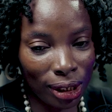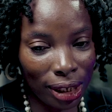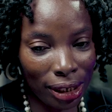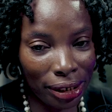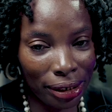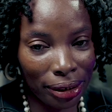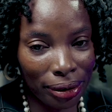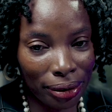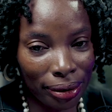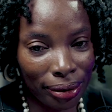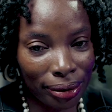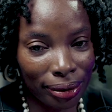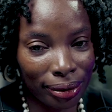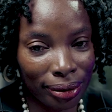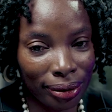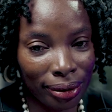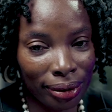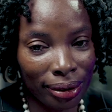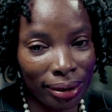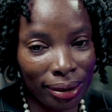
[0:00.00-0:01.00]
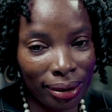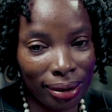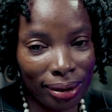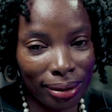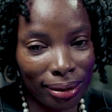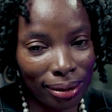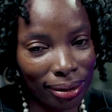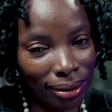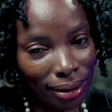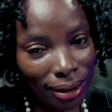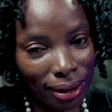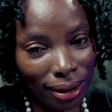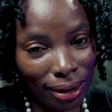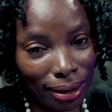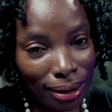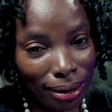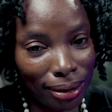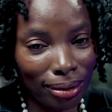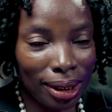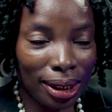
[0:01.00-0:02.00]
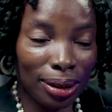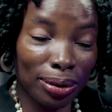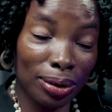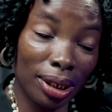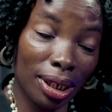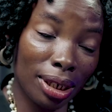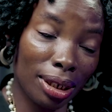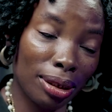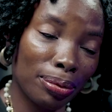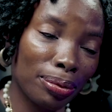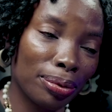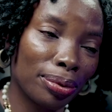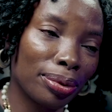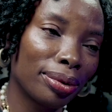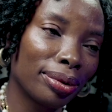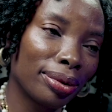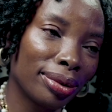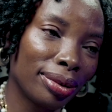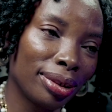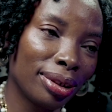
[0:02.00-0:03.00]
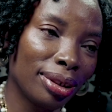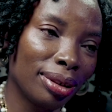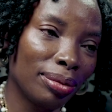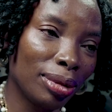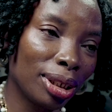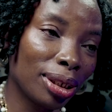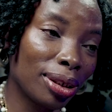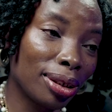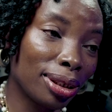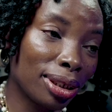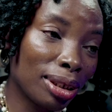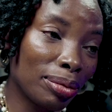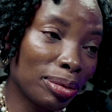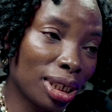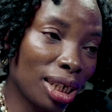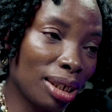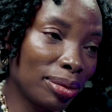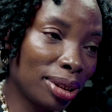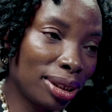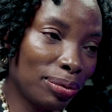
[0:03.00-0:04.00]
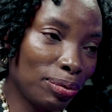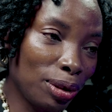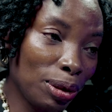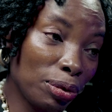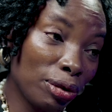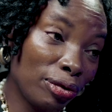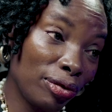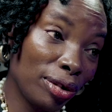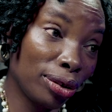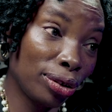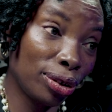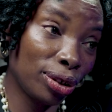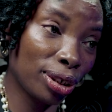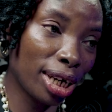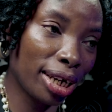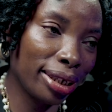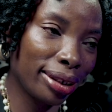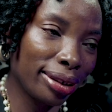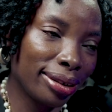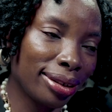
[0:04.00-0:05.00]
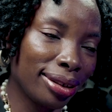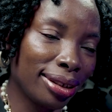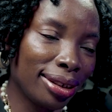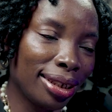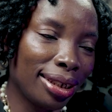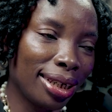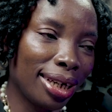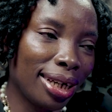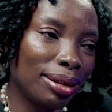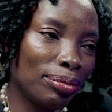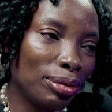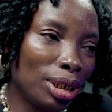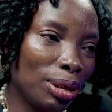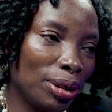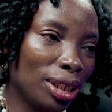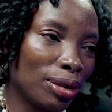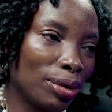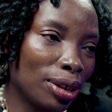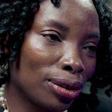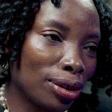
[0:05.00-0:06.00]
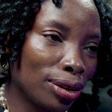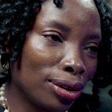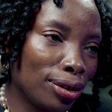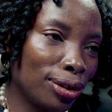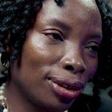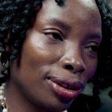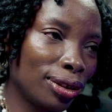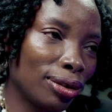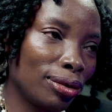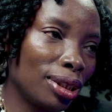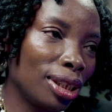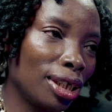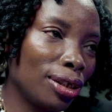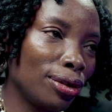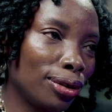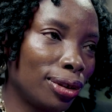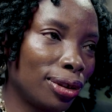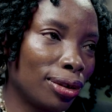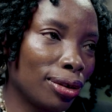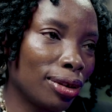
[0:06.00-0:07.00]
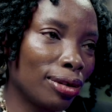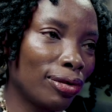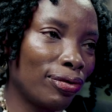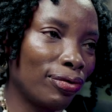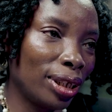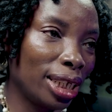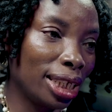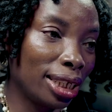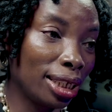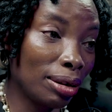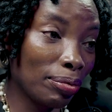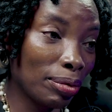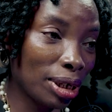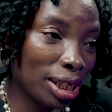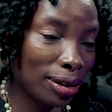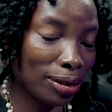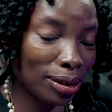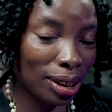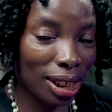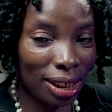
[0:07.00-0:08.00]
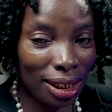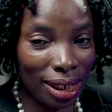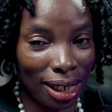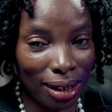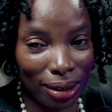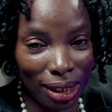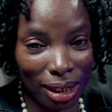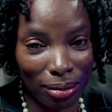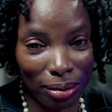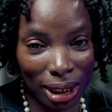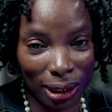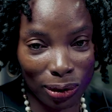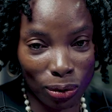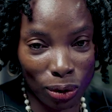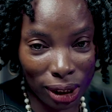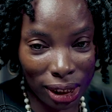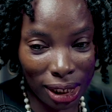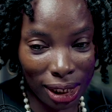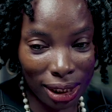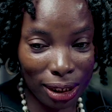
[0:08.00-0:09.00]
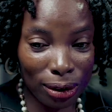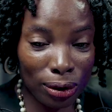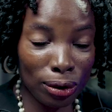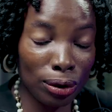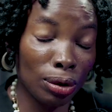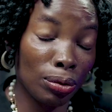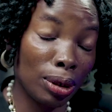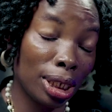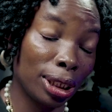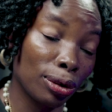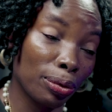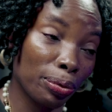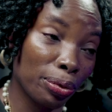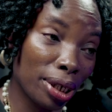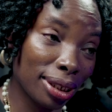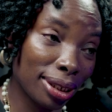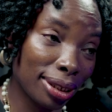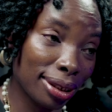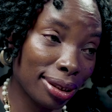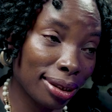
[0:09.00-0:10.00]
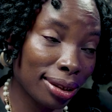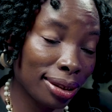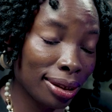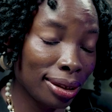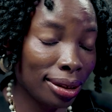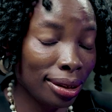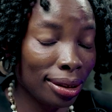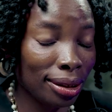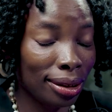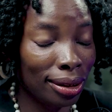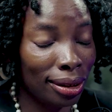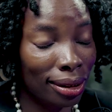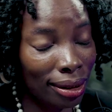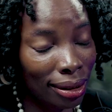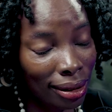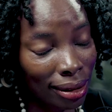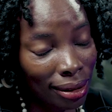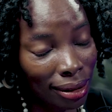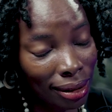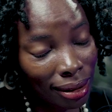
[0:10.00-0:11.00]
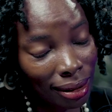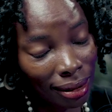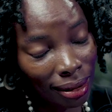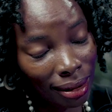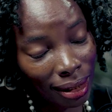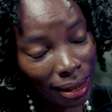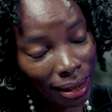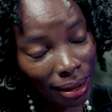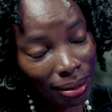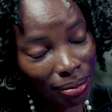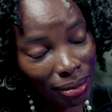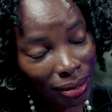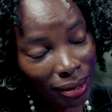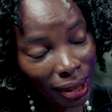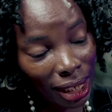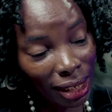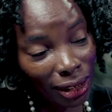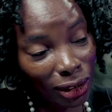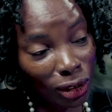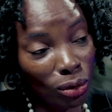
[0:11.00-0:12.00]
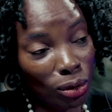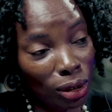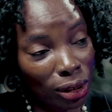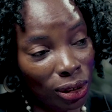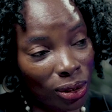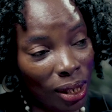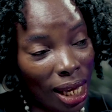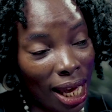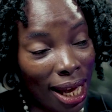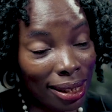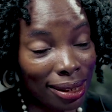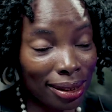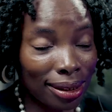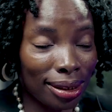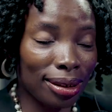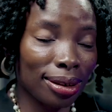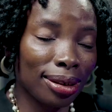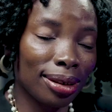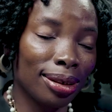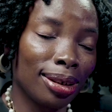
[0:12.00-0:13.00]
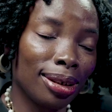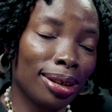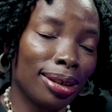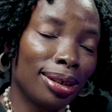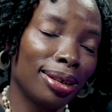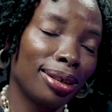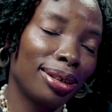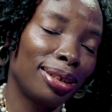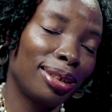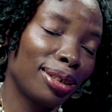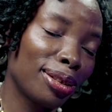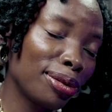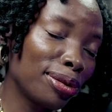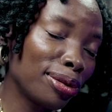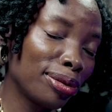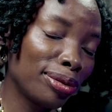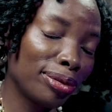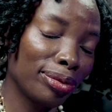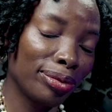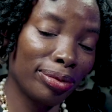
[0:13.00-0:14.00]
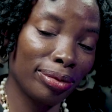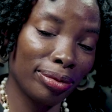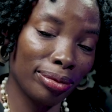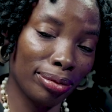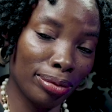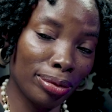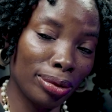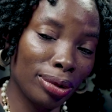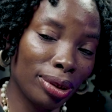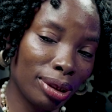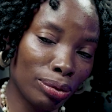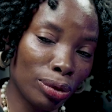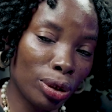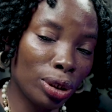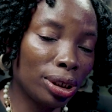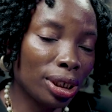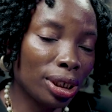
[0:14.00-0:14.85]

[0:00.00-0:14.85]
here, it would help. Because sometimes people feel shy. And maybe they were not used to it. They're used to the flinging method, and now they meet water. They don't know where to press. There's no one to ask. So more